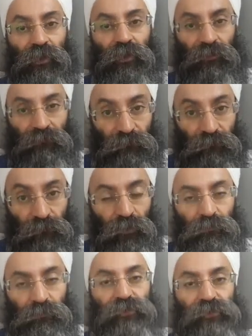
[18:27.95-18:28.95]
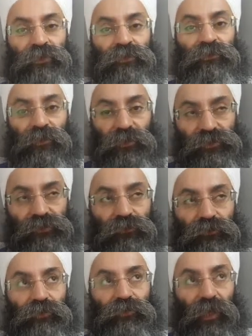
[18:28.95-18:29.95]
And one person in the history
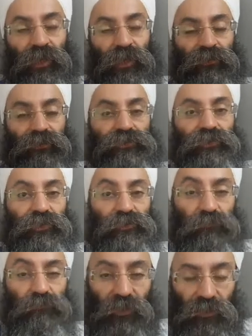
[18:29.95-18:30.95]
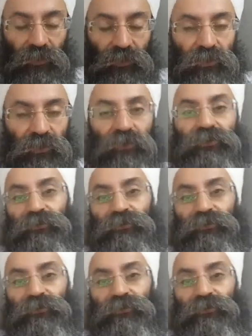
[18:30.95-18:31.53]
who attained this is Bhai Kanhaiya Ji.